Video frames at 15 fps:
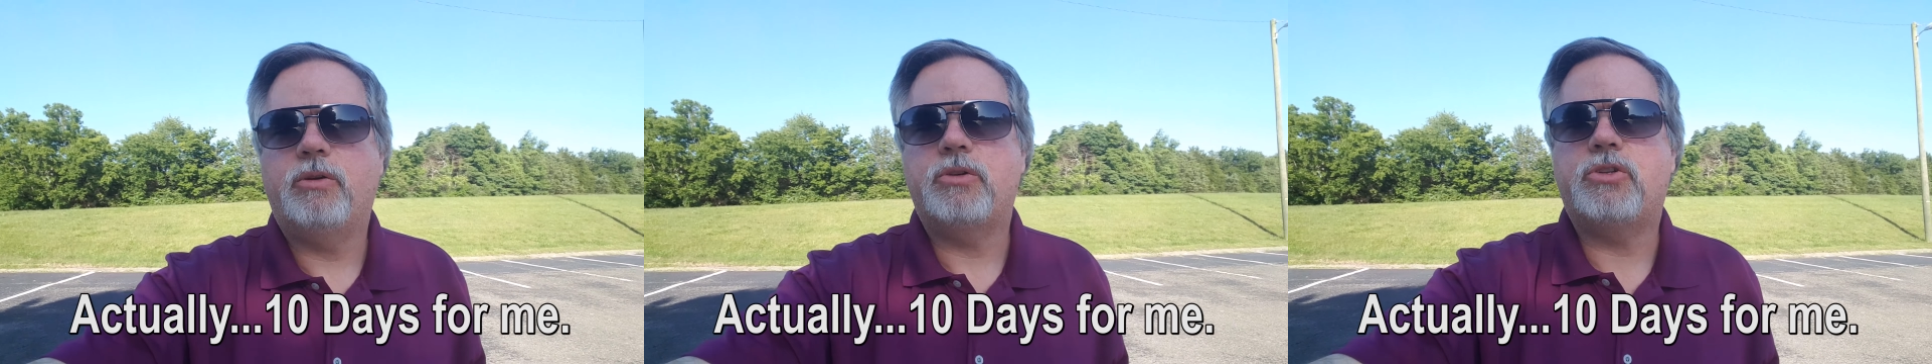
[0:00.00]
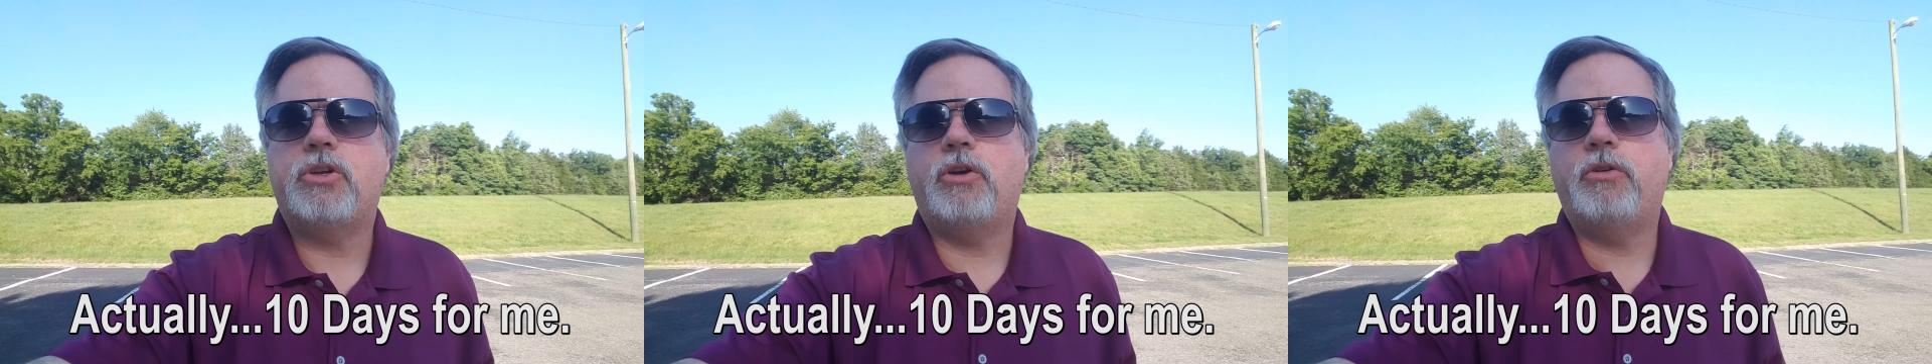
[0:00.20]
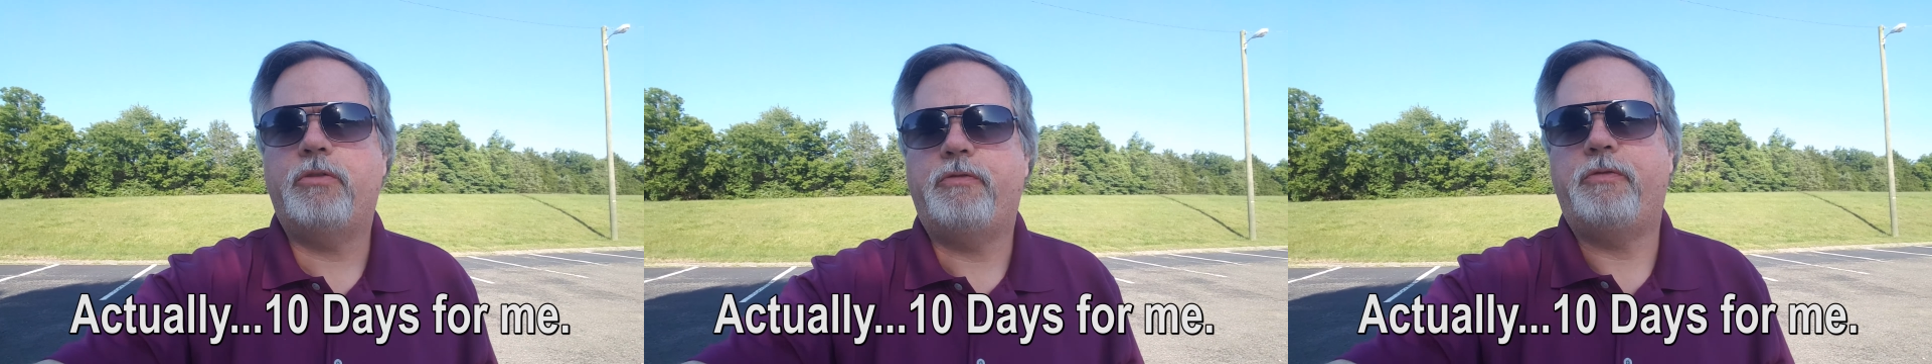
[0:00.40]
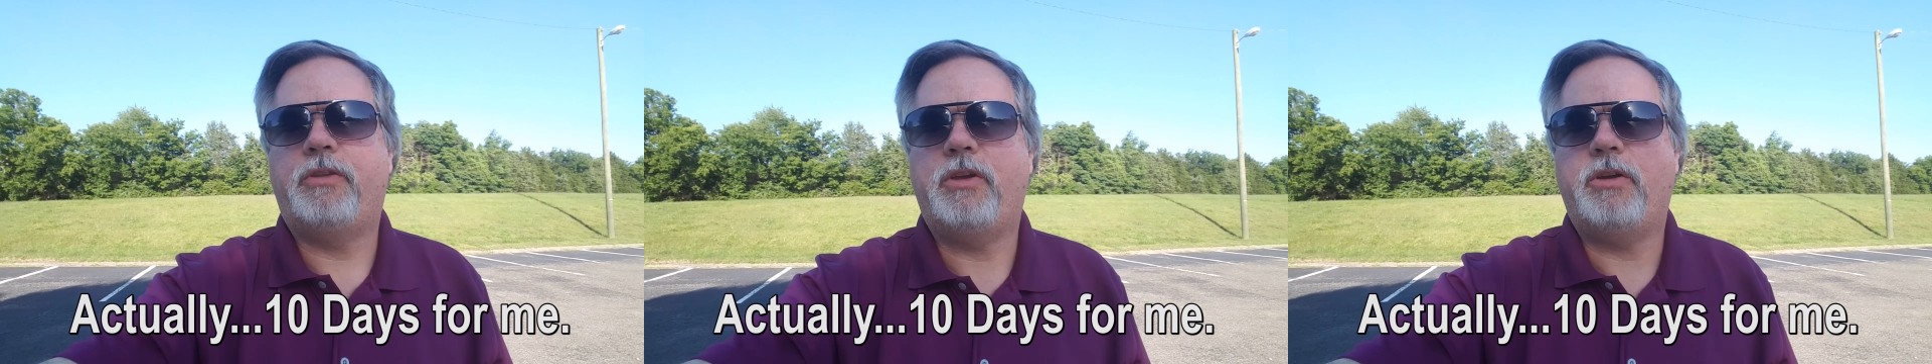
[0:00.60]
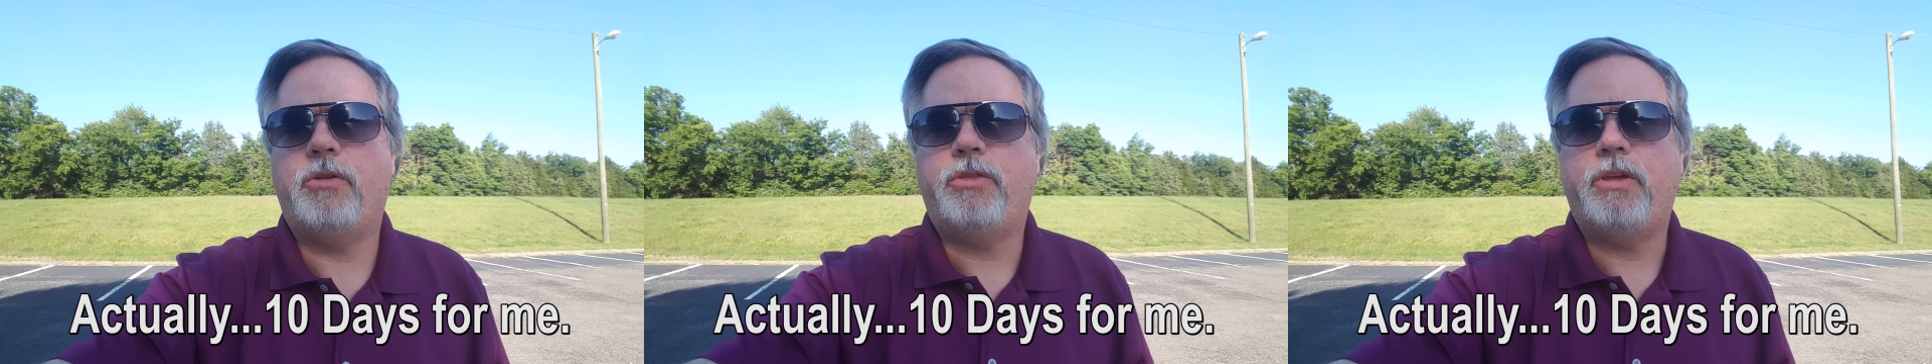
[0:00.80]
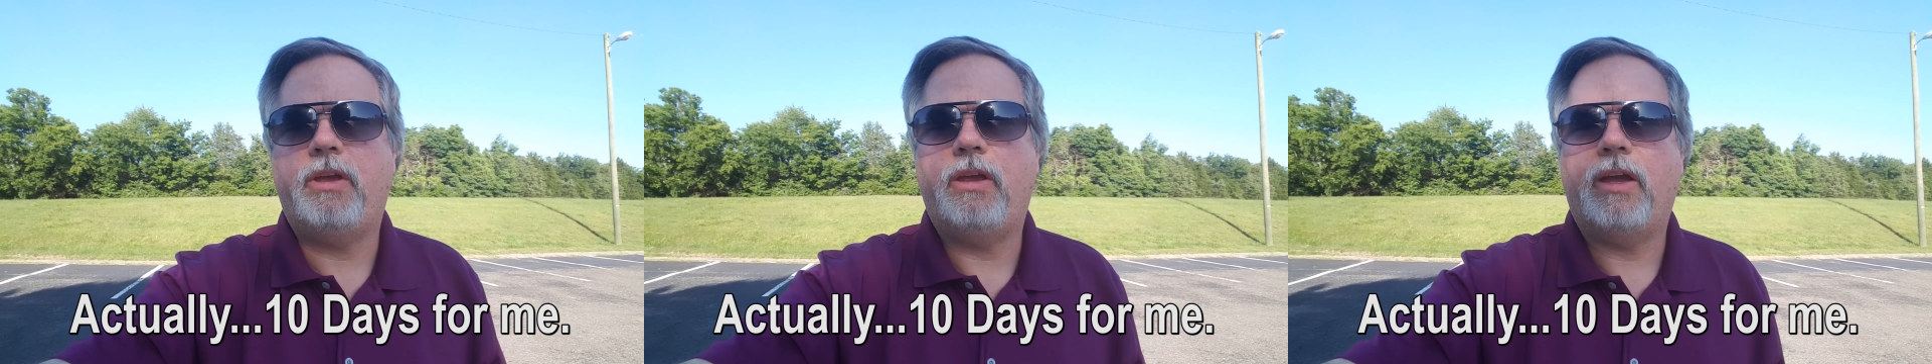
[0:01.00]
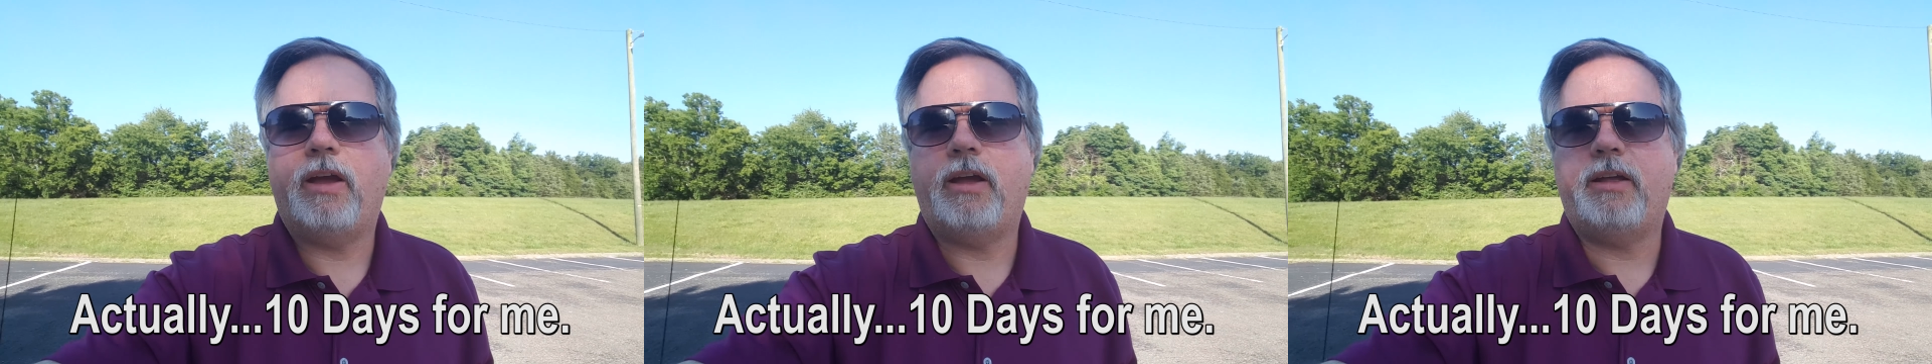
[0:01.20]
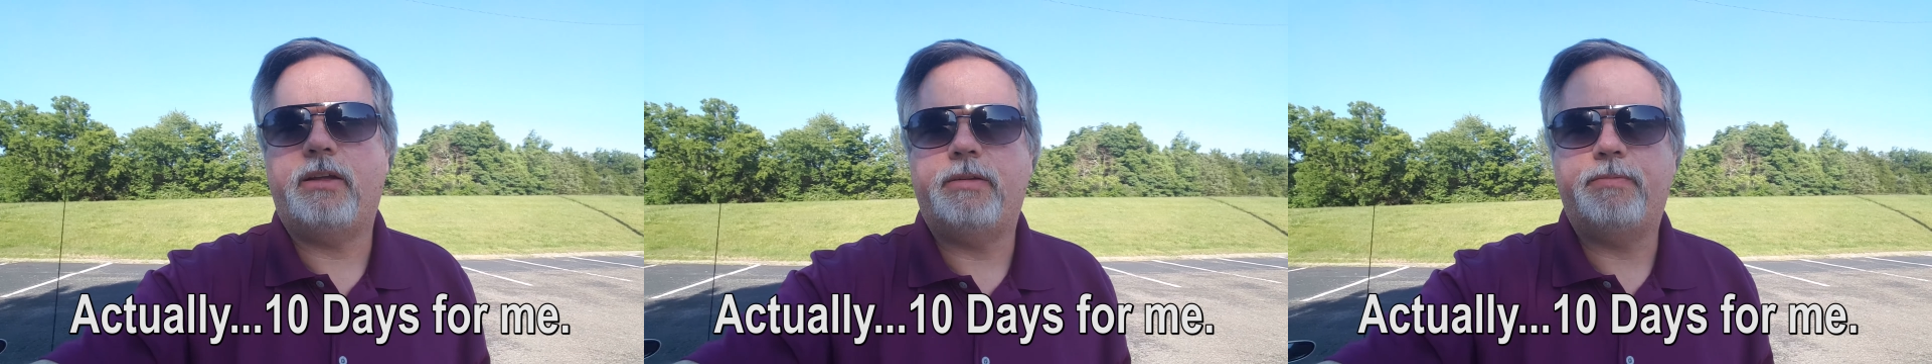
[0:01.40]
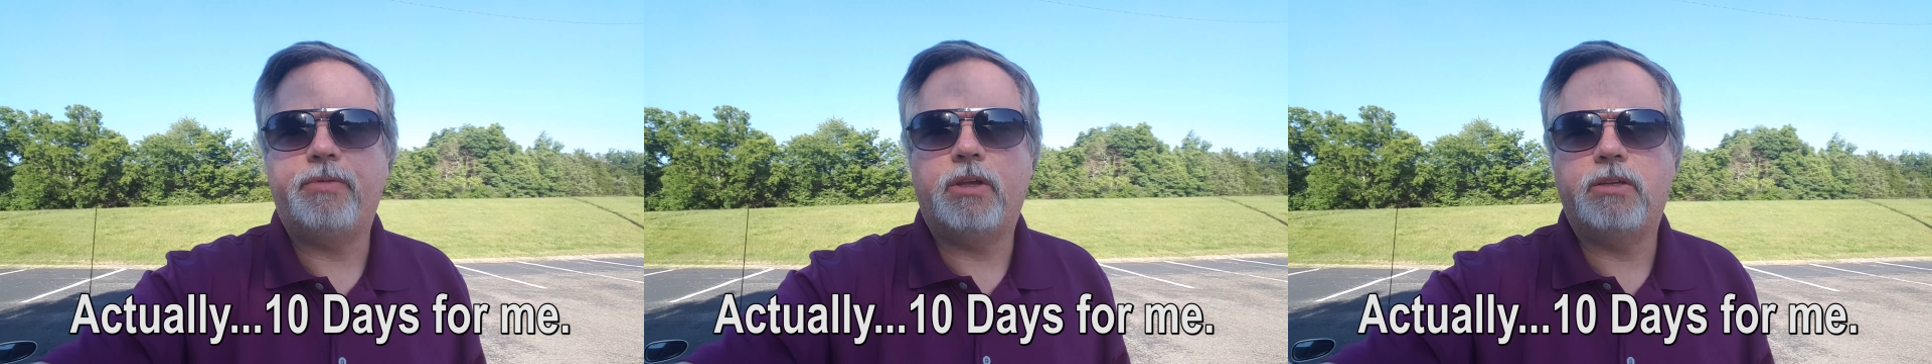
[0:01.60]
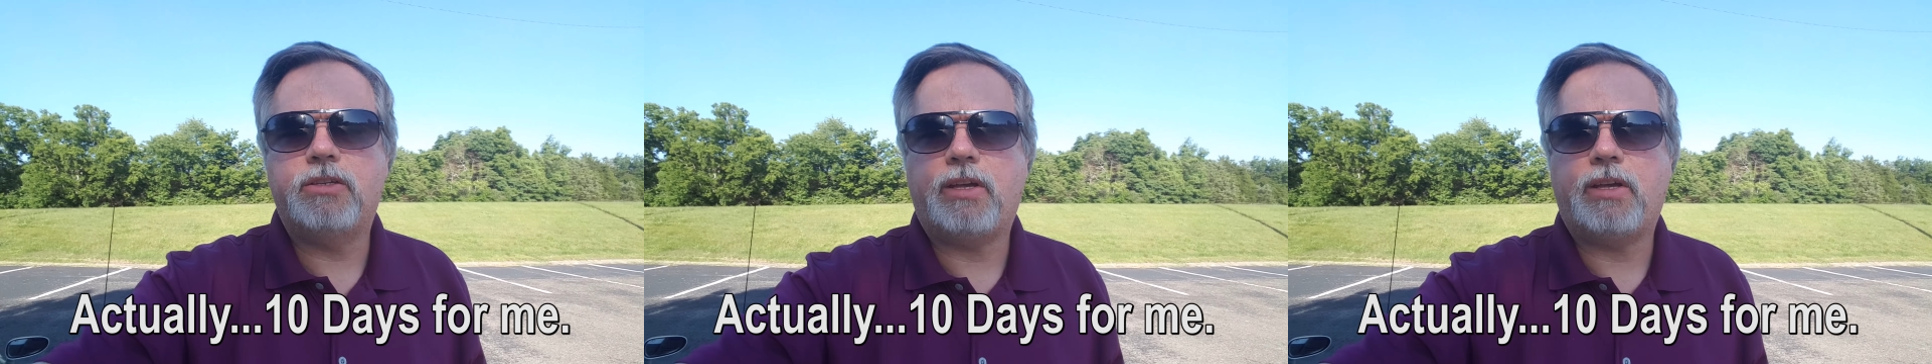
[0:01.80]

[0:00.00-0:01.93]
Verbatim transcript: or so till the